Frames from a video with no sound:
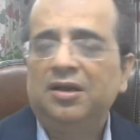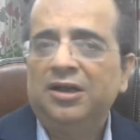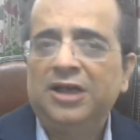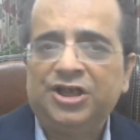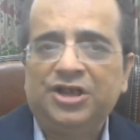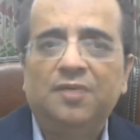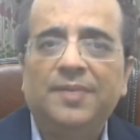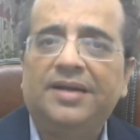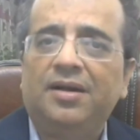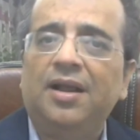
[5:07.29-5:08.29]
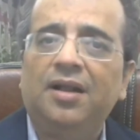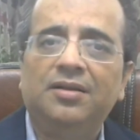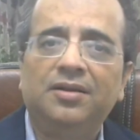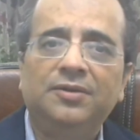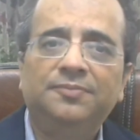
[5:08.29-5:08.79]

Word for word: digital mental health